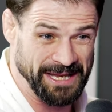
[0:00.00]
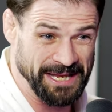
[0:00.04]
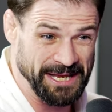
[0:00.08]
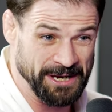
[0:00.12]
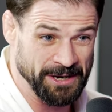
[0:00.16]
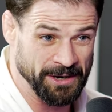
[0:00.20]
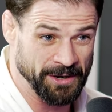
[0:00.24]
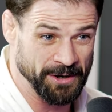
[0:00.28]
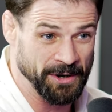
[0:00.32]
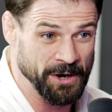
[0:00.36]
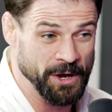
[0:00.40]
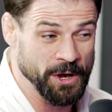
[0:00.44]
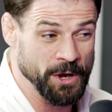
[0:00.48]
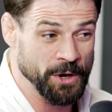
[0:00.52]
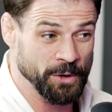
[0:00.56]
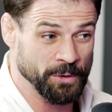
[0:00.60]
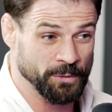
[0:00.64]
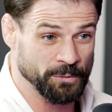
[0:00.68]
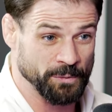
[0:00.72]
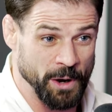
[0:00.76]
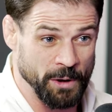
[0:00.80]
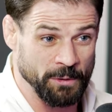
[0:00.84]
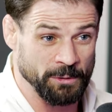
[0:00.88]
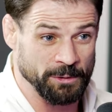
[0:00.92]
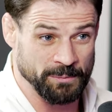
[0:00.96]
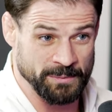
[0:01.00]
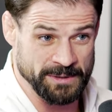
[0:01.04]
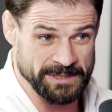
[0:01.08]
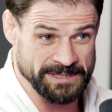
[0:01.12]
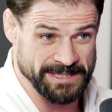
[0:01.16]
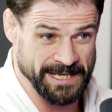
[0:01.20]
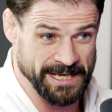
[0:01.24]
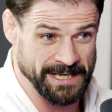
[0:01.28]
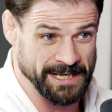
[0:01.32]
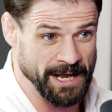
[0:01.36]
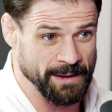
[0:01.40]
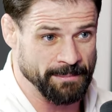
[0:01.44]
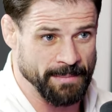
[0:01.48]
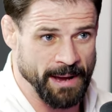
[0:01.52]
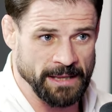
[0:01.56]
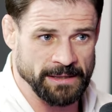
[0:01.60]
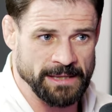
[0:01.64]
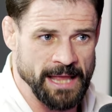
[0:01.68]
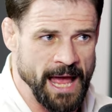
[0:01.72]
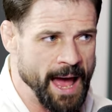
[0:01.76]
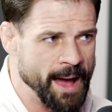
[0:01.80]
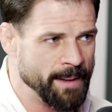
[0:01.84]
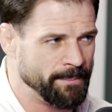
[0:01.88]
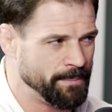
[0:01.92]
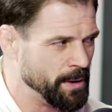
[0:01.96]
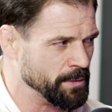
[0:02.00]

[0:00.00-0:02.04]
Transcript: here. Rowan was yeah. sitting on my lap.